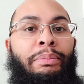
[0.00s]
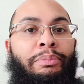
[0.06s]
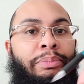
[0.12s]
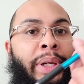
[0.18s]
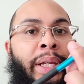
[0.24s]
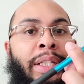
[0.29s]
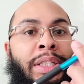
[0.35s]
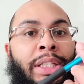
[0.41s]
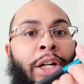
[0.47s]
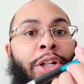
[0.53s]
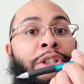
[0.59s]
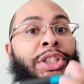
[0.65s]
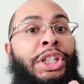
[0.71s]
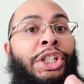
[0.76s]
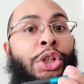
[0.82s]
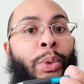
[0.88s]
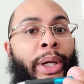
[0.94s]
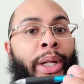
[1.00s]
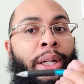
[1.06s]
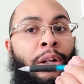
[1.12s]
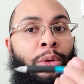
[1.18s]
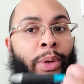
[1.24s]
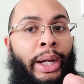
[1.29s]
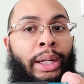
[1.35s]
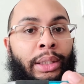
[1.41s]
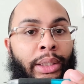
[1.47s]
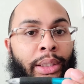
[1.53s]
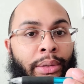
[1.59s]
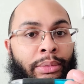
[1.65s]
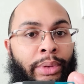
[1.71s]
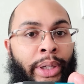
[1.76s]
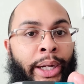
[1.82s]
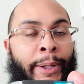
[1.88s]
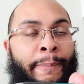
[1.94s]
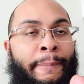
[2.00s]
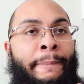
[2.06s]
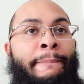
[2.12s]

pens that are situated correctly, right?